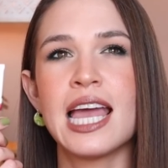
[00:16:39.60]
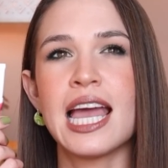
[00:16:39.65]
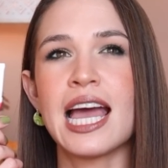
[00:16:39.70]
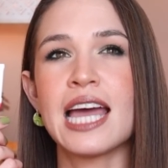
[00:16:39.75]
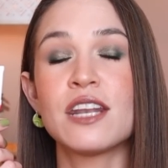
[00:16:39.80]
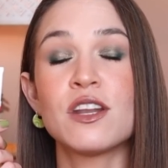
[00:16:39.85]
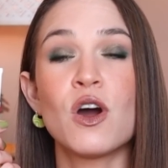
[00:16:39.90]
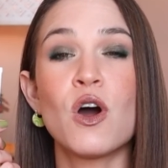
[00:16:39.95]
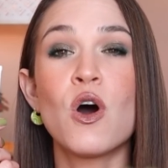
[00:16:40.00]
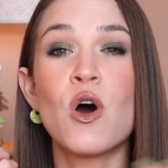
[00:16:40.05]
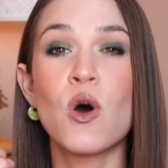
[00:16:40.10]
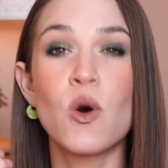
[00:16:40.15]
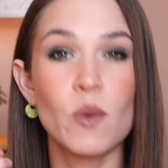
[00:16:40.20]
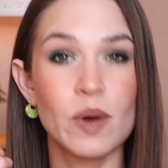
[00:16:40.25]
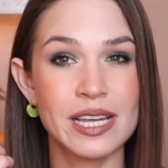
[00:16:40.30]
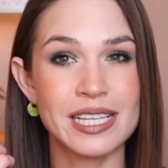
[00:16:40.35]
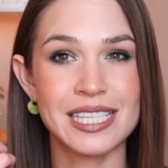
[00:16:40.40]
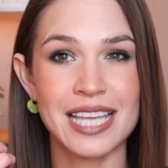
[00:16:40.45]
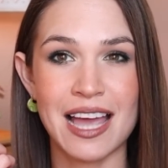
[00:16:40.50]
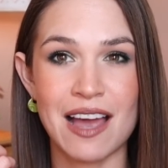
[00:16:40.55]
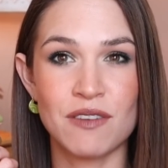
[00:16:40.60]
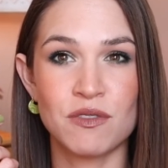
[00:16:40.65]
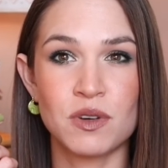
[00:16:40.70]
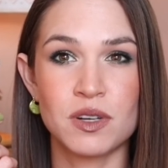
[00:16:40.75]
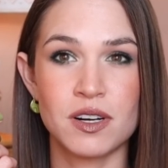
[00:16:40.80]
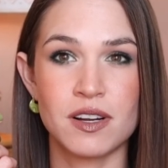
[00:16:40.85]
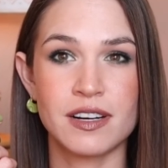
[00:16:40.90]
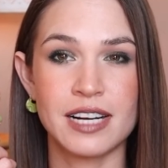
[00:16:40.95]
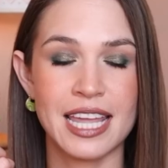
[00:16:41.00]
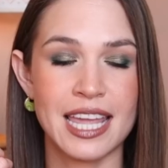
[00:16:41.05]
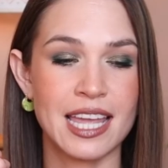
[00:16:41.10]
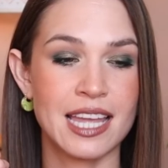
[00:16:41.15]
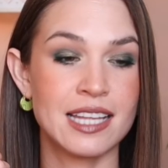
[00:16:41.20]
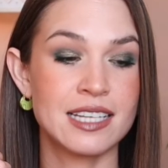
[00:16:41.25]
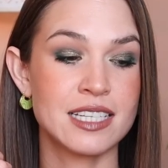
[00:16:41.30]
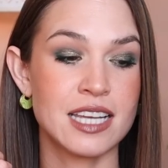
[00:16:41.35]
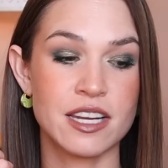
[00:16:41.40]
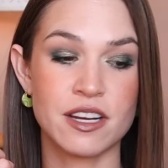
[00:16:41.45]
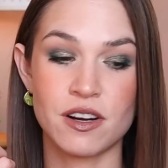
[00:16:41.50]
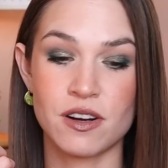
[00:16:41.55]
and always have one on
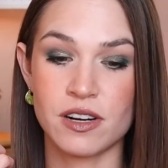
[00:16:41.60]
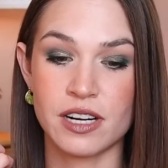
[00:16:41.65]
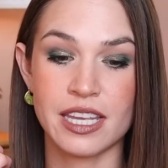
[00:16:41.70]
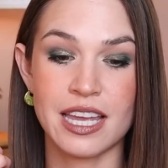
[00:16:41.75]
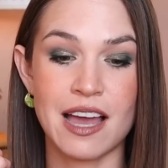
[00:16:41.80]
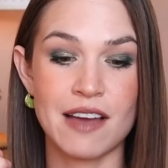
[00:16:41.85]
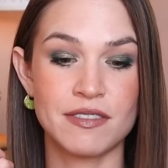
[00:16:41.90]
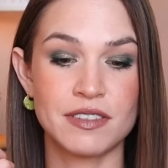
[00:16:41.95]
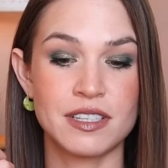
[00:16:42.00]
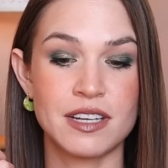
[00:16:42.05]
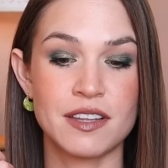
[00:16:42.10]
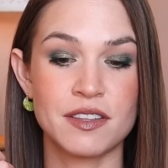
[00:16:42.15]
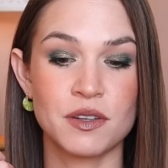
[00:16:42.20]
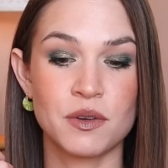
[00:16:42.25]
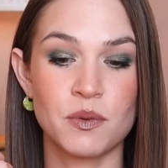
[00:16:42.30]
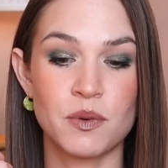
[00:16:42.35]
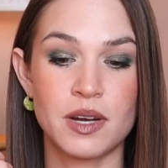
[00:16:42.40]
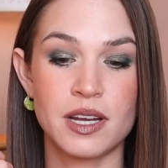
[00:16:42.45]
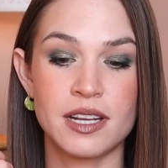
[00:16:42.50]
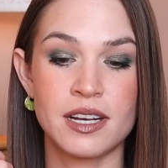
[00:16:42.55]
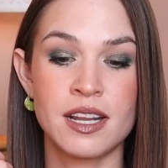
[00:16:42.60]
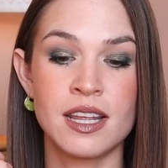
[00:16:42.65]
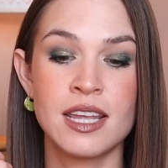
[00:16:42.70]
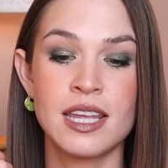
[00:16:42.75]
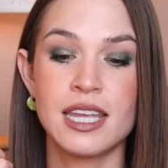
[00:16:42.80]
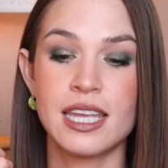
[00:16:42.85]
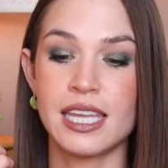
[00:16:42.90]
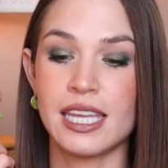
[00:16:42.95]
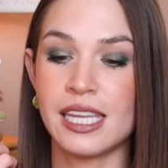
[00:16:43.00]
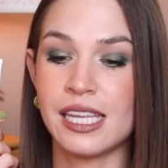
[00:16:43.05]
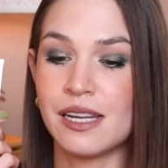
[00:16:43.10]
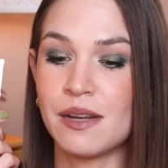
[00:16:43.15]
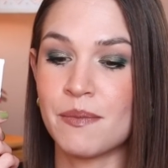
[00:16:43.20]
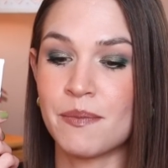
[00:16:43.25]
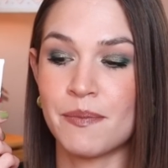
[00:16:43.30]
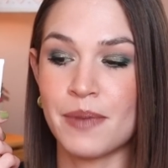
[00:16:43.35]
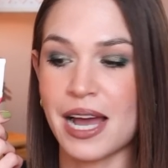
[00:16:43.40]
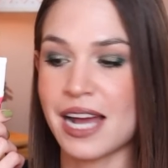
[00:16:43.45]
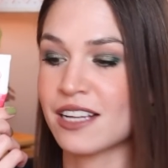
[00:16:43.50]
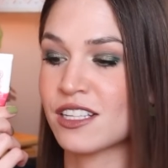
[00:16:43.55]
hand. I already have another one in
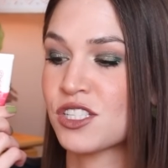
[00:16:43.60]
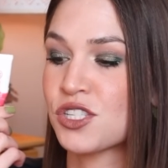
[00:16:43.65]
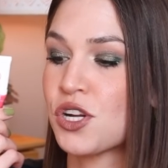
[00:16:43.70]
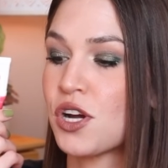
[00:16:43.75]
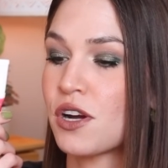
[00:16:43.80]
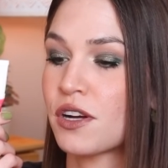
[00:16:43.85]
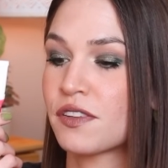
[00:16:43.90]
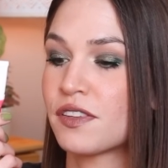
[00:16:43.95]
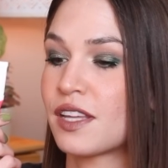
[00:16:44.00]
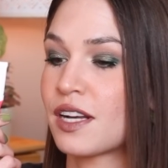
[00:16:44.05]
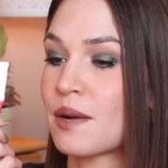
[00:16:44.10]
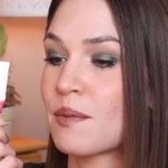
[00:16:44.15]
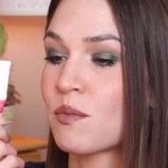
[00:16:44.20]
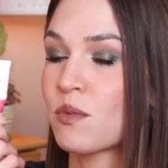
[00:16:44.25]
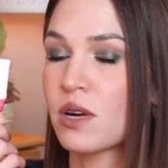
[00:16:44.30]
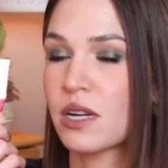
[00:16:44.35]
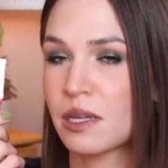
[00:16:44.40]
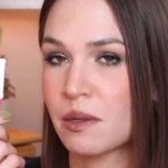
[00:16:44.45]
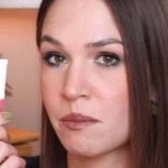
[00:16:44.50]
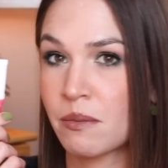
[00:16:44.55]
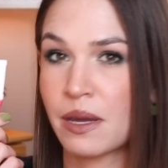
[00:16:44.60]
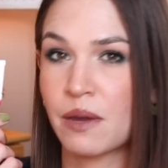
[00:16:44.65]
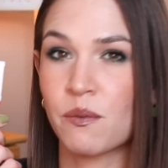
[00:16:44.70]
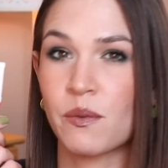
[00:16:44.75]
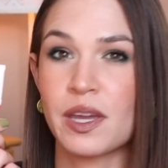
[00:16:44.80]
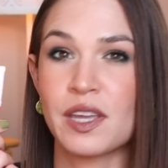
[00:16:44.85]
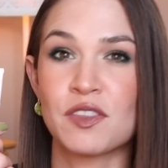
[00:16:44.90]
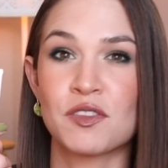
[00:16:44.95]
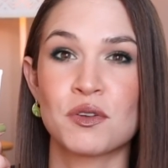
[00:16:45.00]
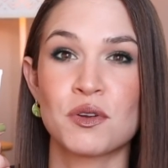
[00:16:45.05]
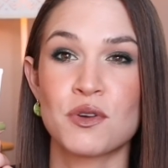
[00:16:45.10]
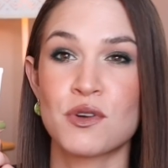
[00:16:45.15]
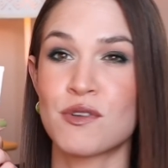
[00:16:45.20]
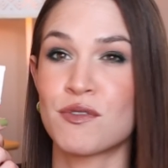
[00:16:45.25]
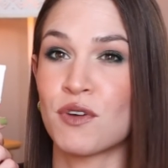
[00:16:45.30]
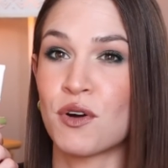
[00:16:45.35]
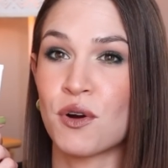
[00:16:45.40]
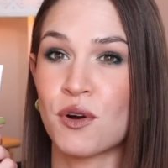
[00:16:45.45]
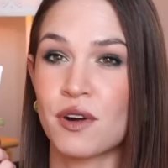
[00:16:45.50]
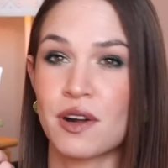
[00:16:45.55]
back stock that I'm working my way through.
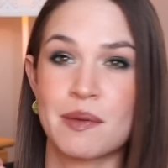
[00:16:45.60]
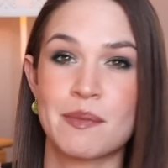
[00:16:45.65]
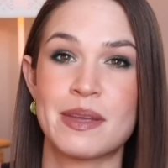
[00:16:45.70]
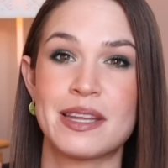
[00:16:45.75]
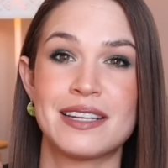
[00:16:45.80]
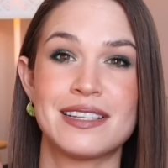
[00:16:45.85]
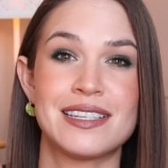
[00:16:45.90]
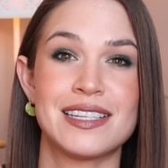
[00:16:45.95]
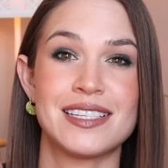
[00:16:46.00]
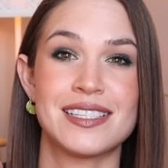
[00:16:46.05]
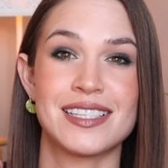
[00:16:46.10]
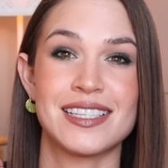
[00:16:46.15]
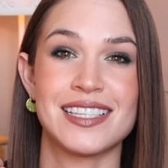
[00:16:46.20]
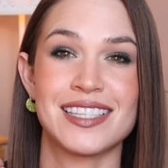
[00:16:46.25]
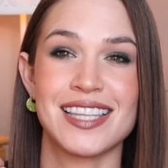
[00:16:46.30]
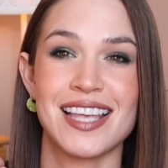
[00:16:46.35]
I've already made a decent